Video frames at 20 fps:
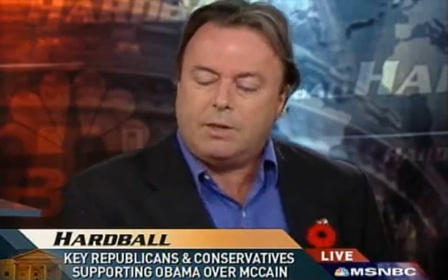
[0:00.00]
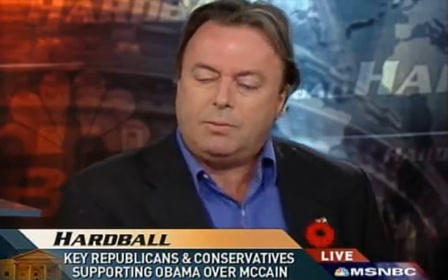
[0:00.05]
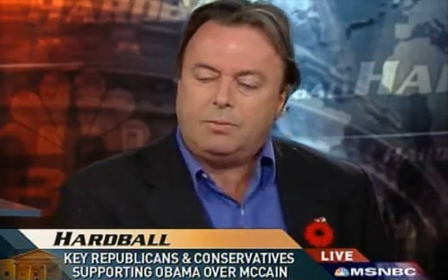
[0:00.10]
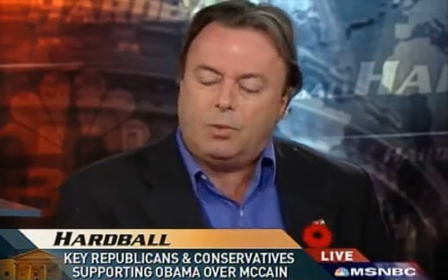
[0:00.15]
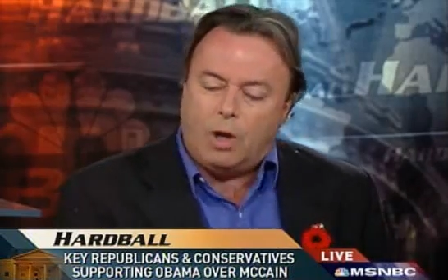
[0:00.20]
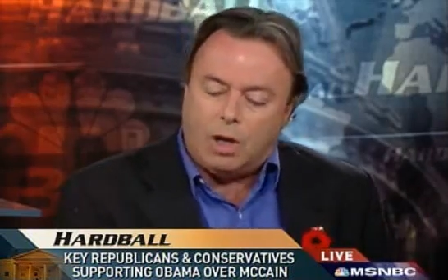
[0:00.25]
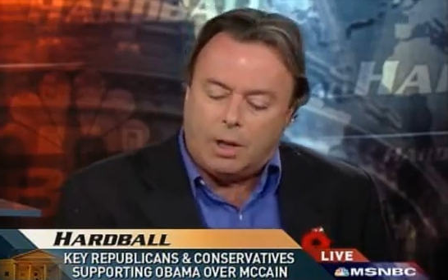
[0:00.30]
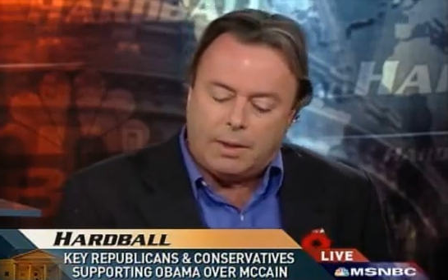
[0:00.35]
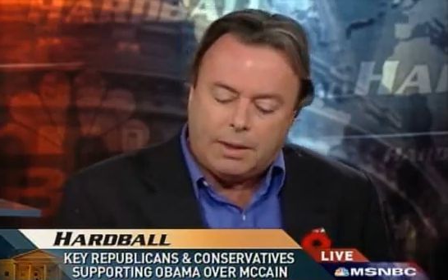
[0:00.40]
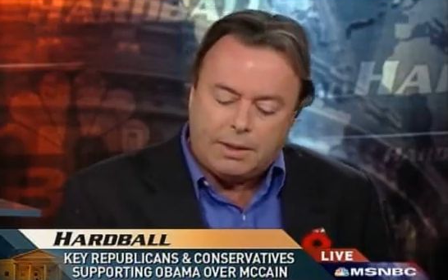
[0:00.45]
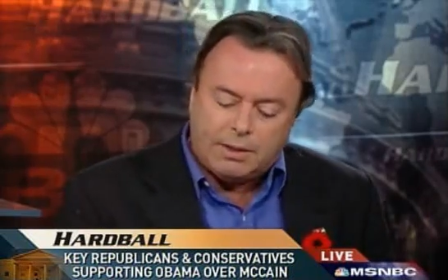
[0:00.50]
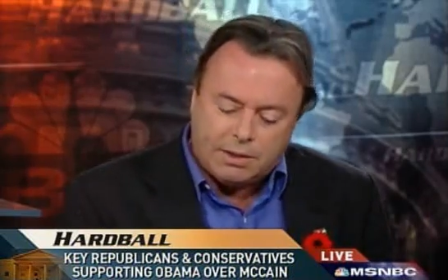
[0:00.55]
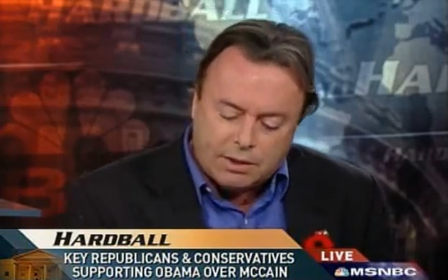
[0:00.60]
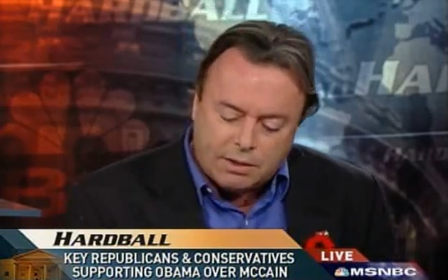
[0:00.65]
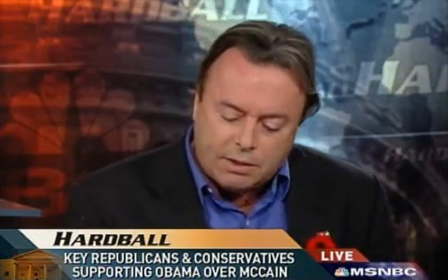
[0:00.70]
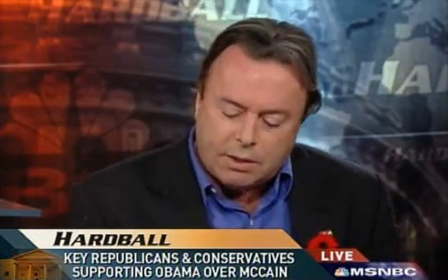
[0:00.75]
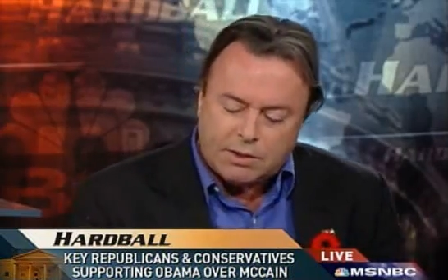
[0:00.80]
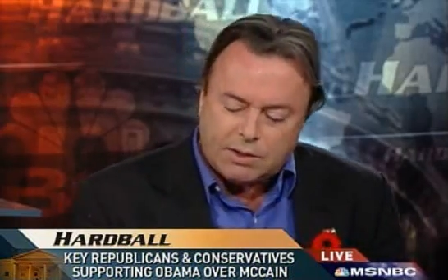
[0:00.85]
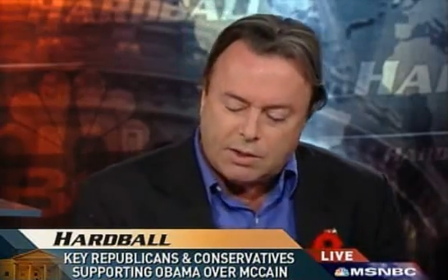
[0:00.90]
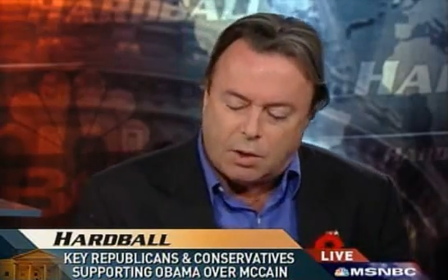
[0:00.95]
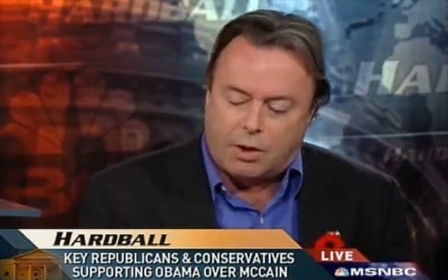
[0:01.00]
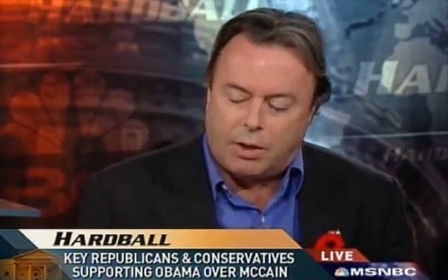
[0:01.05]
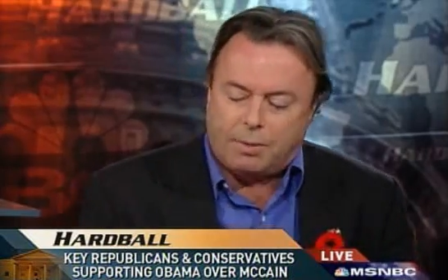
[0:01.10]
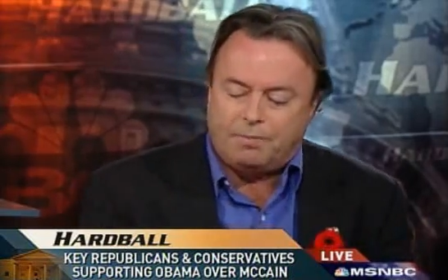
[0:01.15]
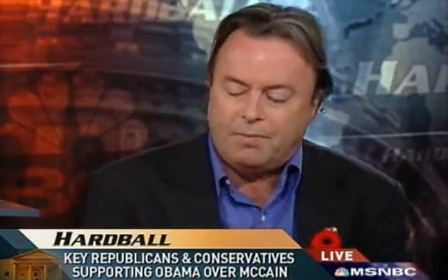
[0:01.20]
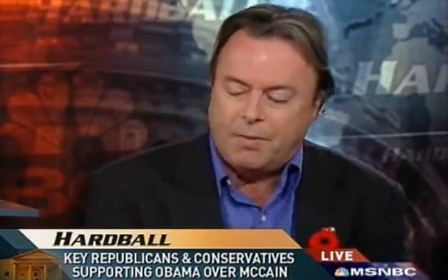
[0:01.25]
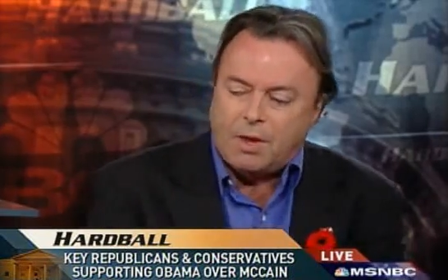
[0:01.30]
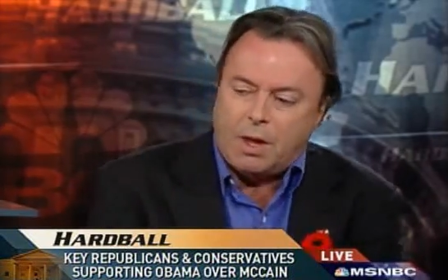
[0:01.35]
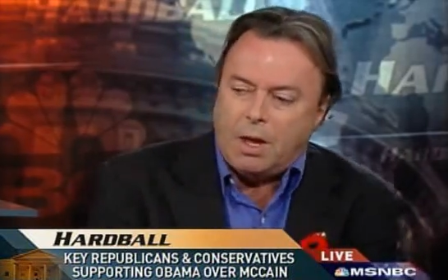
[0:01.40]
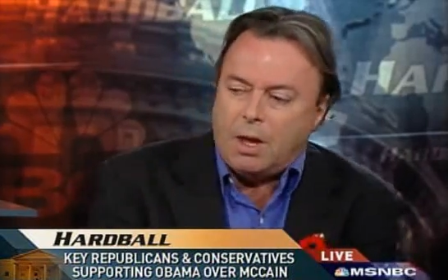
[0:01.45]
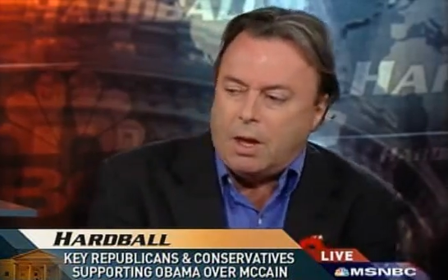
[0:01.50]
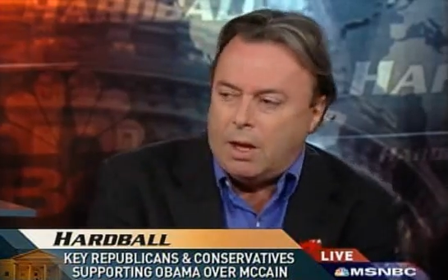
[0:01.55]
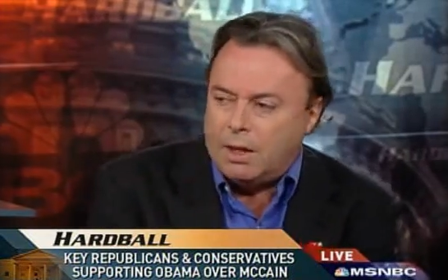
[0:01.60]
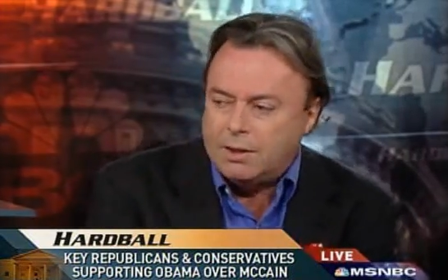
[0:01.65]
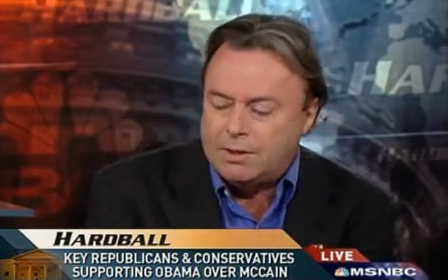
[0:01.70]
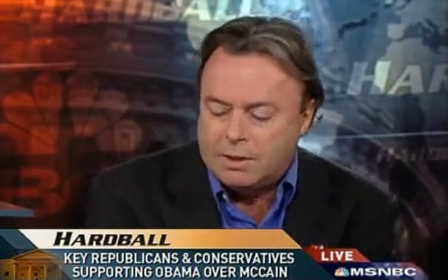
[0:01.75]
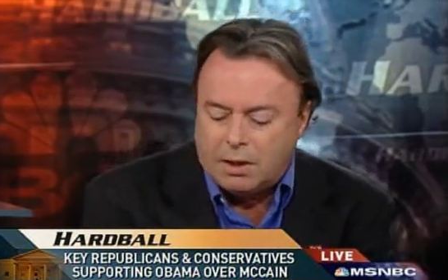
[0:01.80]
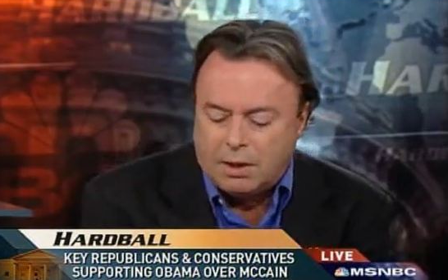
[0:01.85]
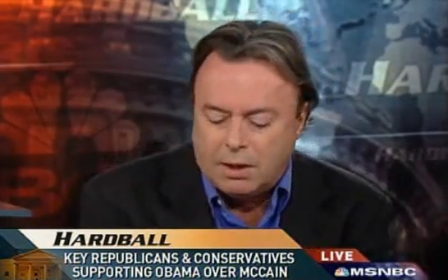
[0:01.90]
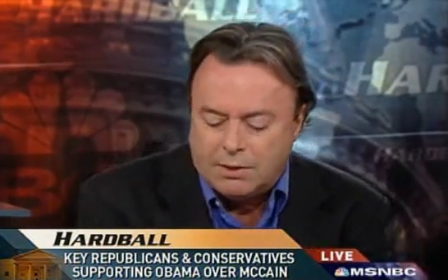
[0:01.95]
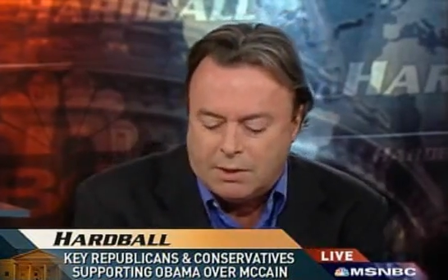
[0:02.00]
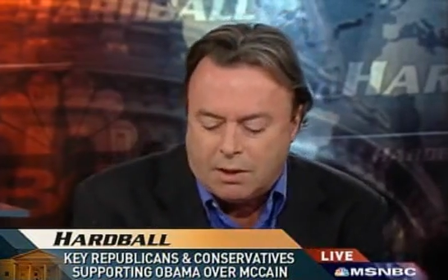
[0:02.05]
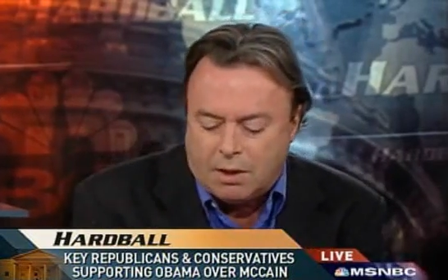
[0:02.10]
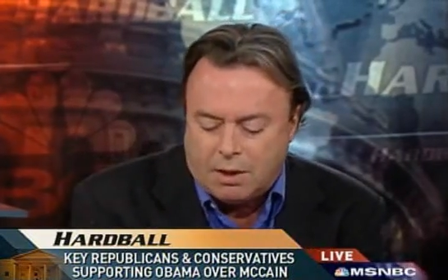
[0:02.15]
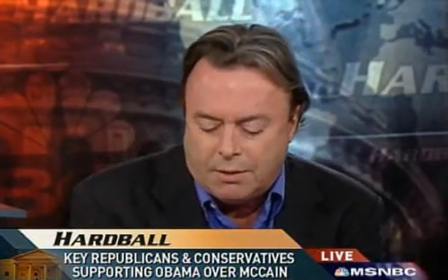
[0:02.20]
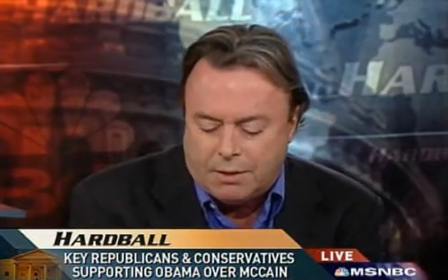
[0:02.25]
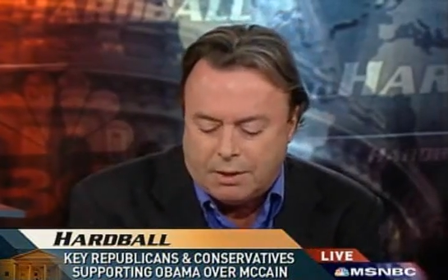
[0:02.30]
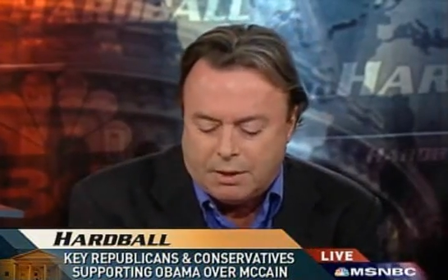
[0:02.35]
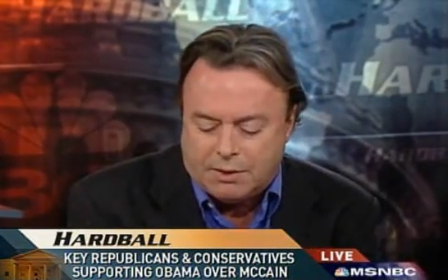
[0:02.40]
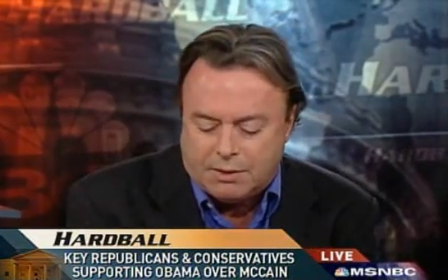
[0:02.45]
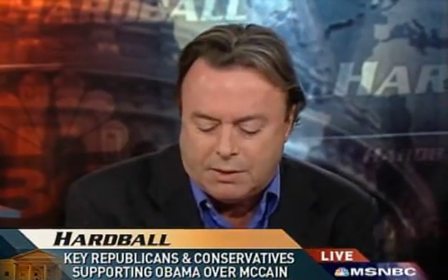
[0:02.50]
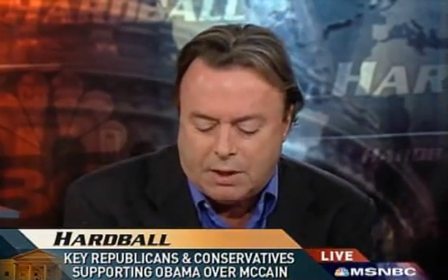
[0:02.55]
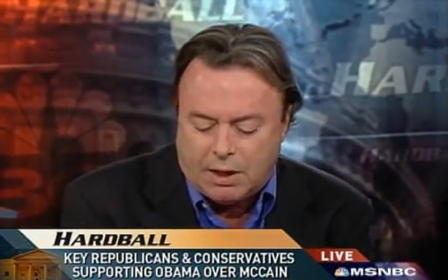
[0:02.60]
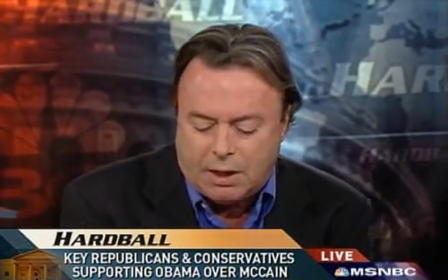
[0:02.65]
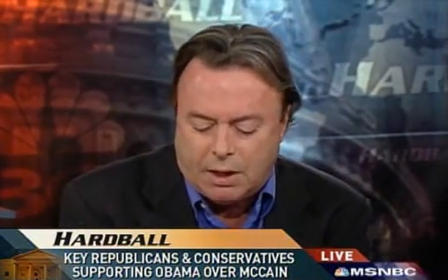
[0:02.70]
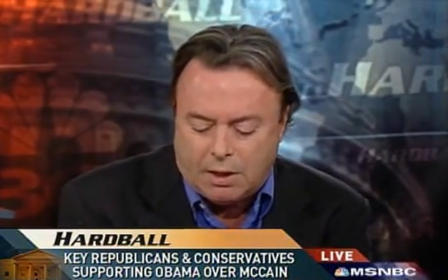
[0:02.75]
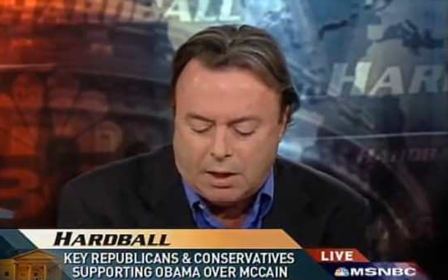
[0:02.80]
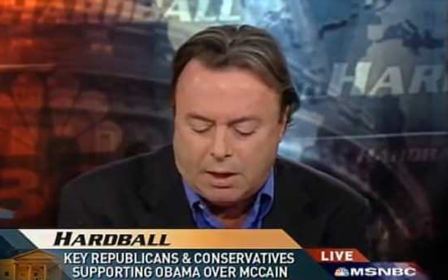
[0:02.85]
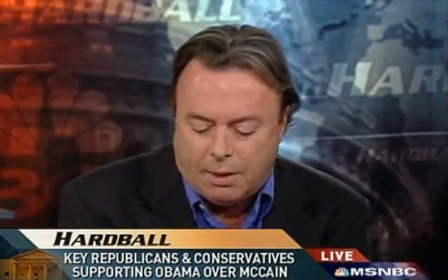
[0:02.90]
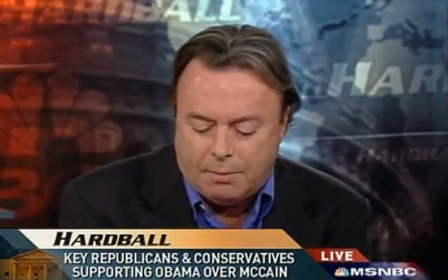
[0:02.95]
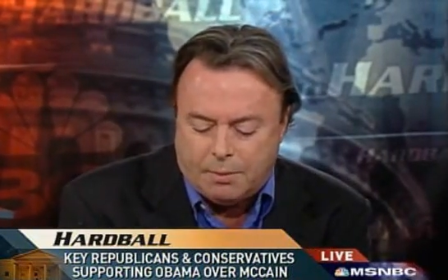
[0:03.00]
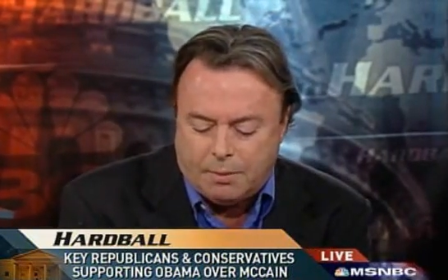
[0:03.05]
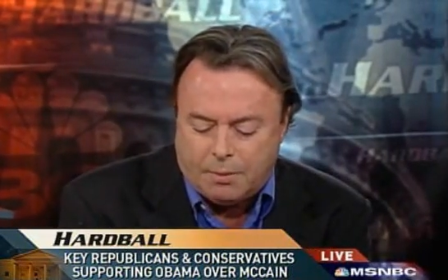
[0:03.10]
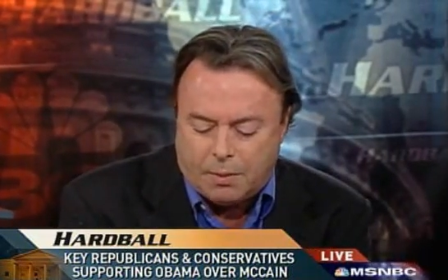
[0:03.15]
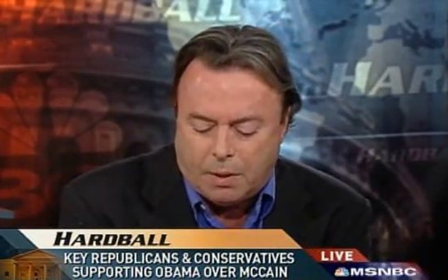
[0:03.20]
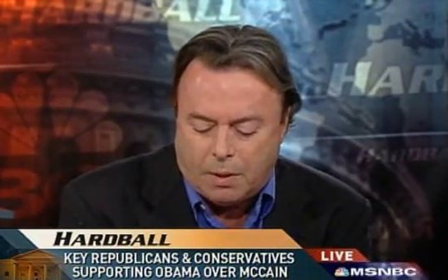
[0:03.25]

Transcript: It well, it didn't. stress sorry. of campaigning. It's a, it's a, hard thing to say, and I.